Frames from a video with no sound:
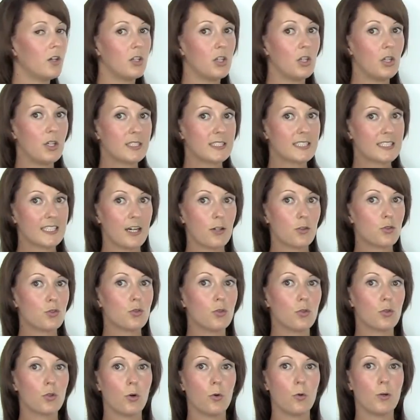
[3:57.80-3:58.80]
You can schedule
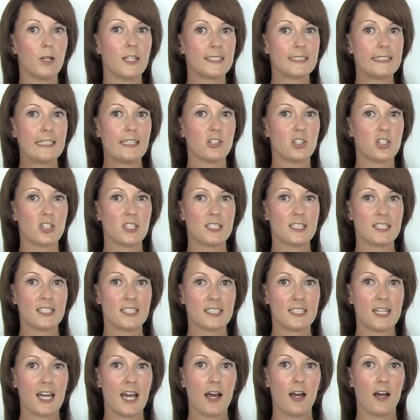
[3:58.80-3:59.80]
your call extensions
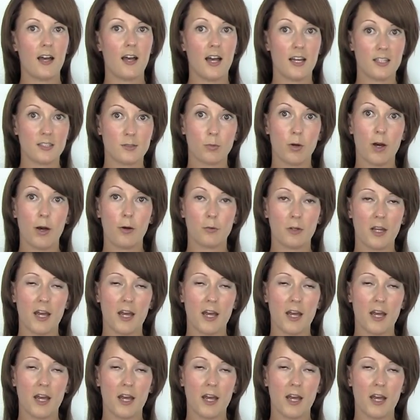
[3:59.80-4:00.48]
as well